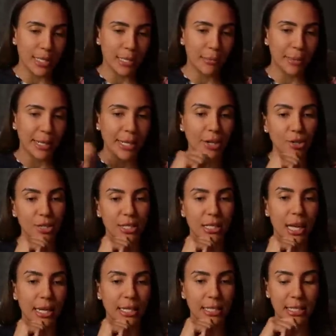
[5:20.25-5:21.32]
somebody here
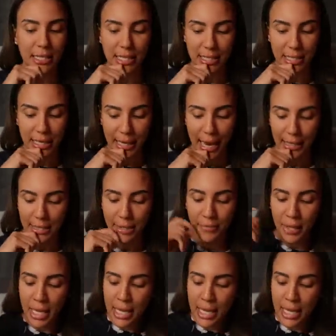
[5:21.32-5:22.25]
decided to disconnect.